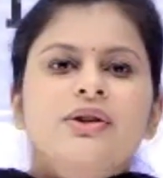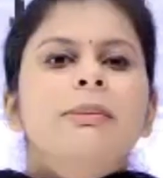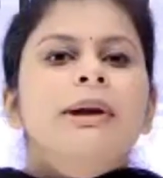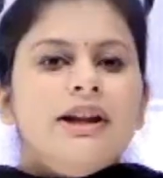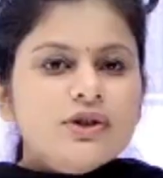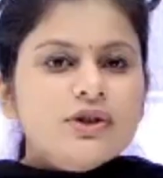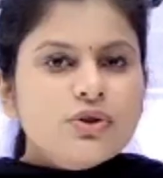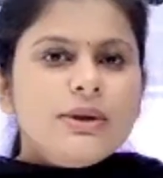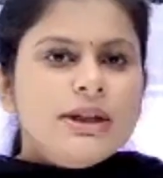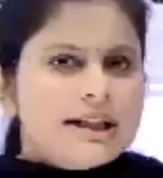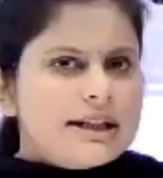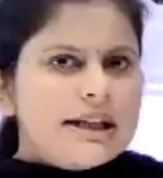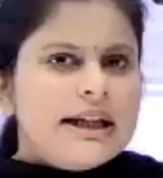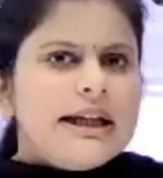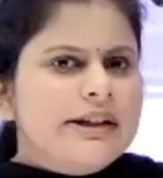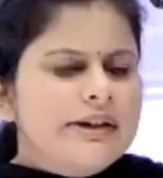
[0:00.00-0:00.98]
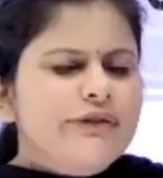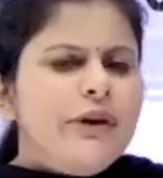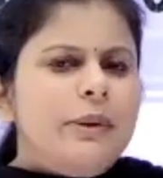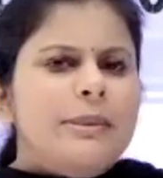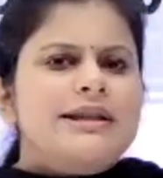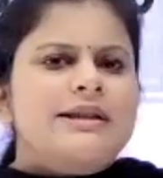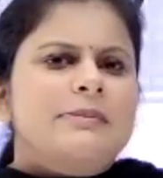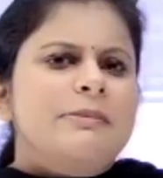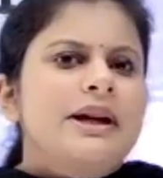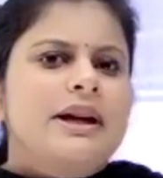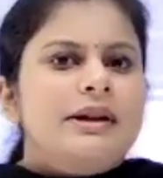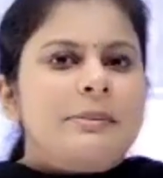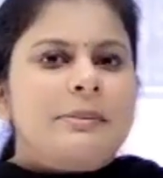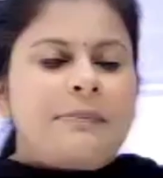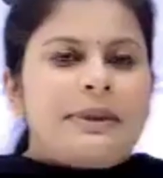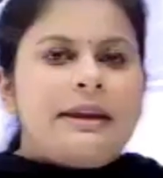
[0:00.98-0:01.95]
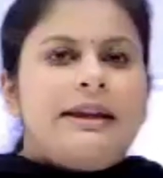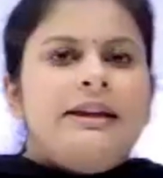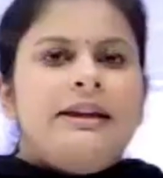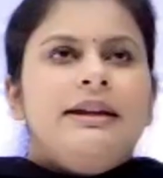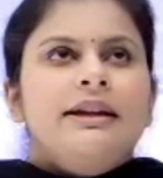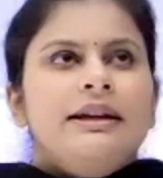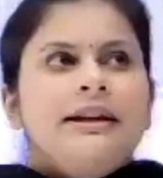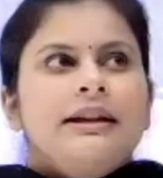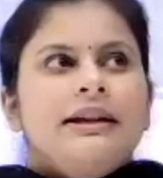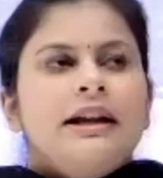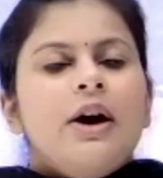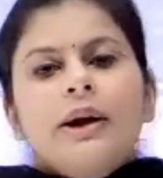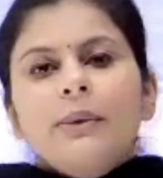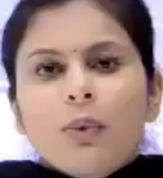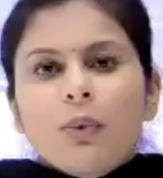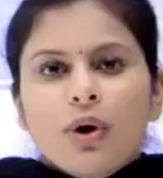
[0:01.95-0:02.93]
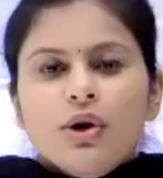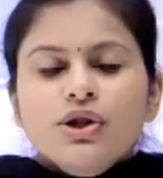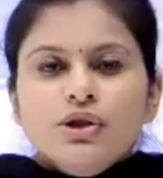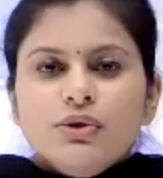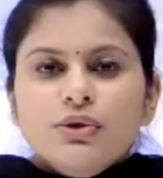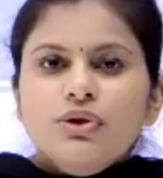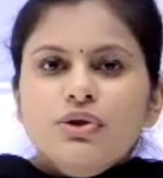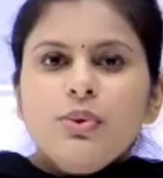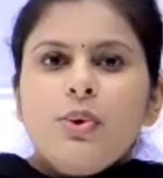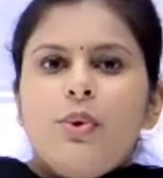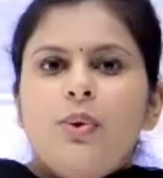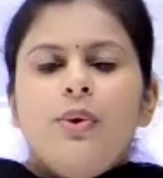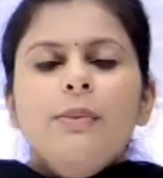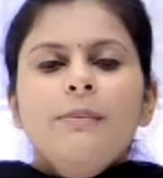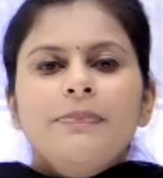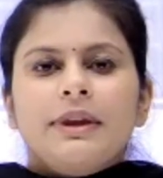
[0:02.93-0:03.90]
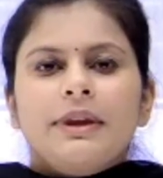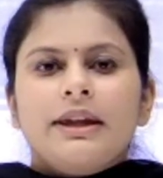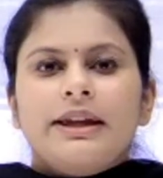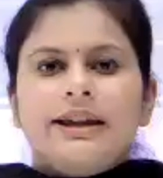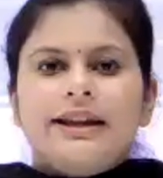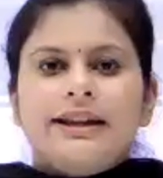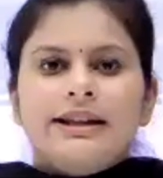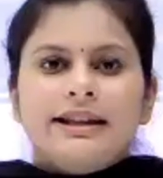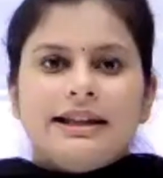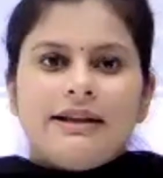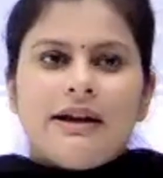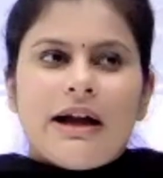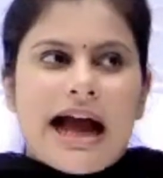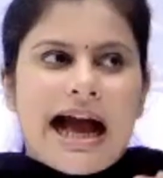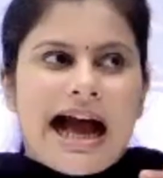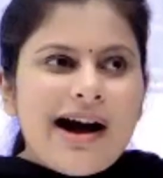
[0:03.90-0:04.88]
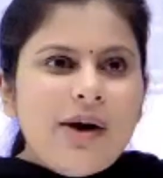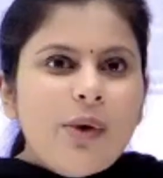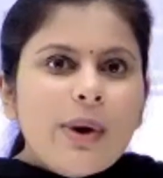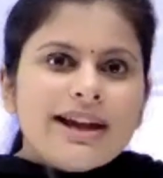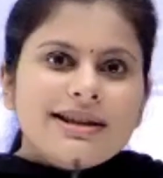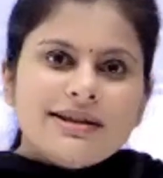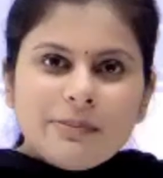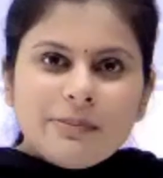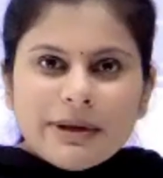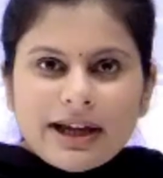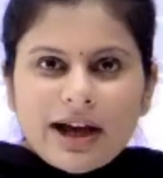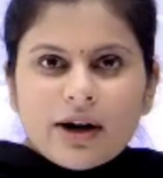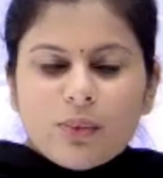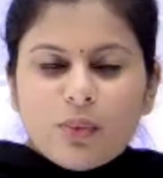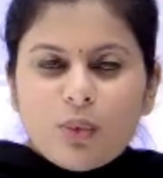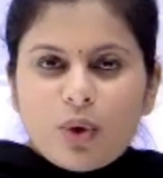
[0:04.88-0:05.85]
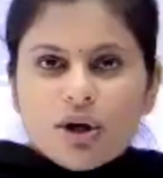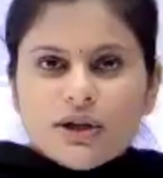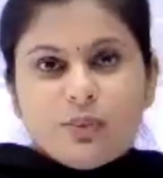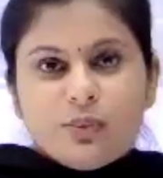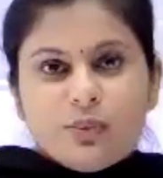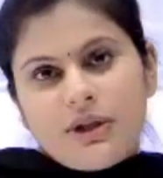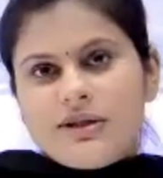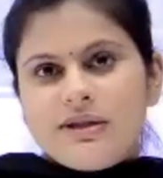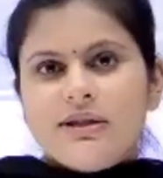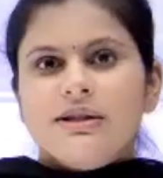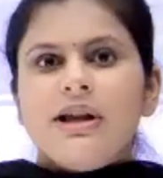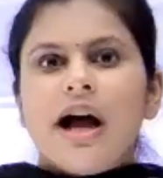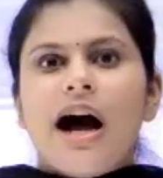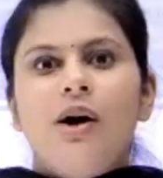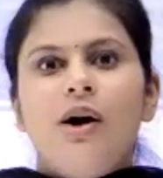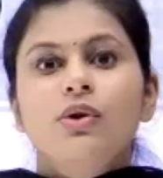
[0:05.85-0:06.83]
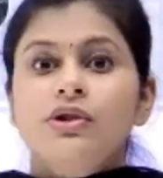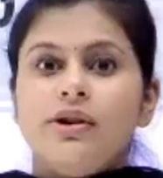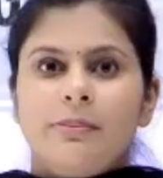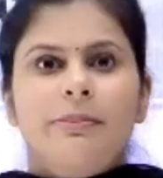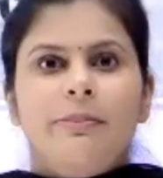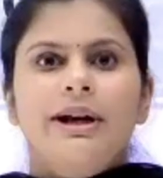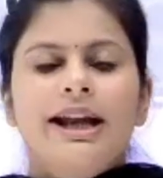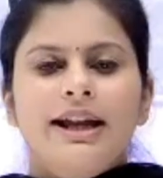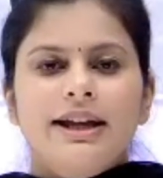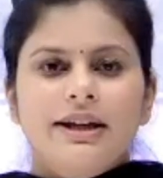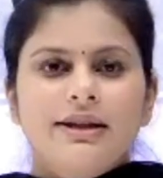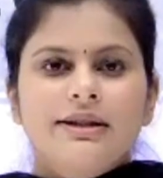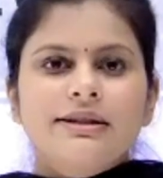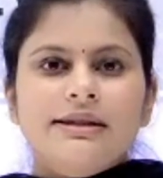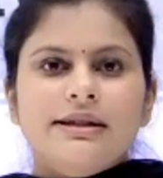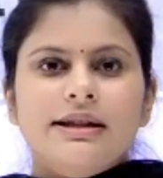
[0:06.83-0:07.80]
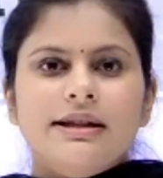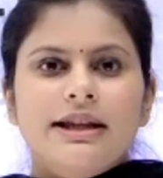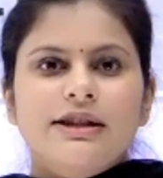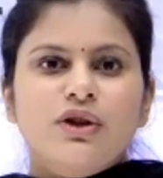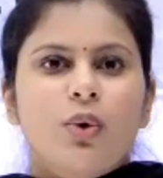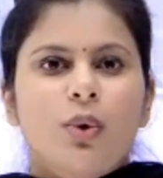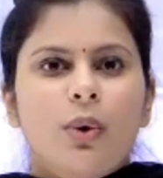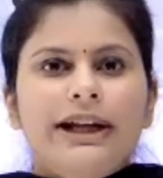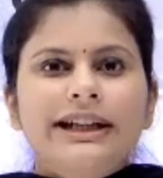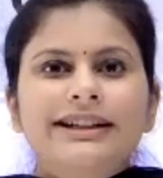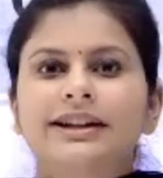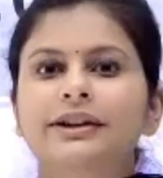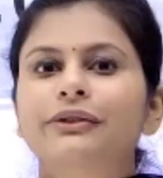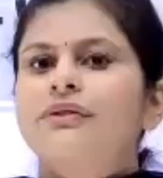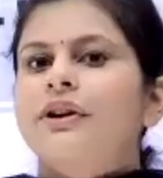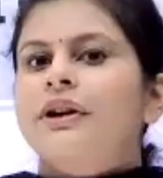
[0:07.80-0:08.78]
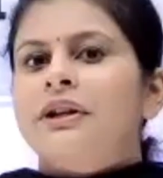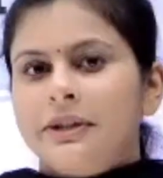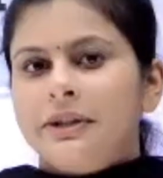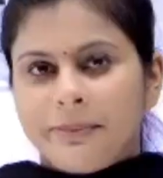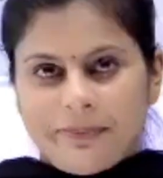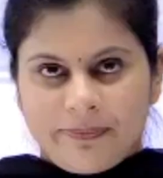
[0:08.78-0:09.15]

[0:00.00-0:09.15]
So many students are here from SBR. Now I want you to know how SBR was versus how AAA is quite different.